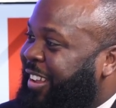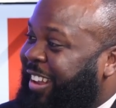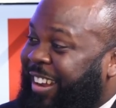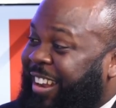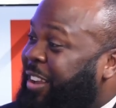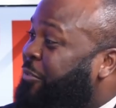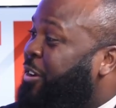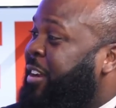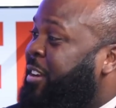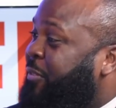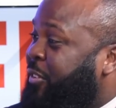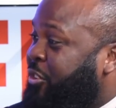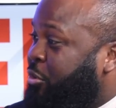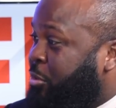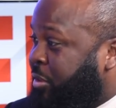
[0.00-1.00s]
And every
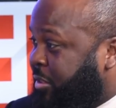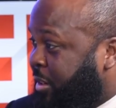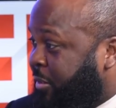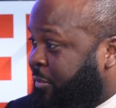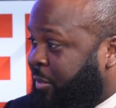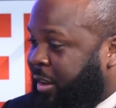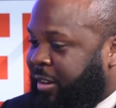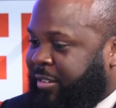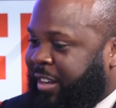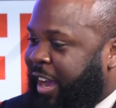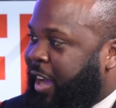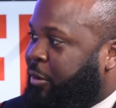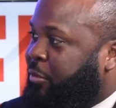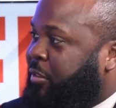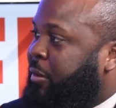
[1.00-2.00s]
individual is
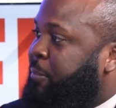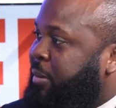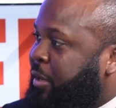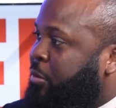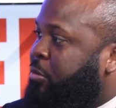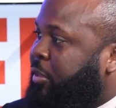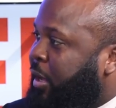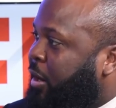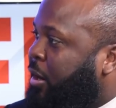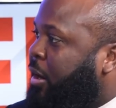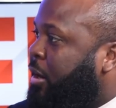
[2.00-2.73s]
entitled to be who they are.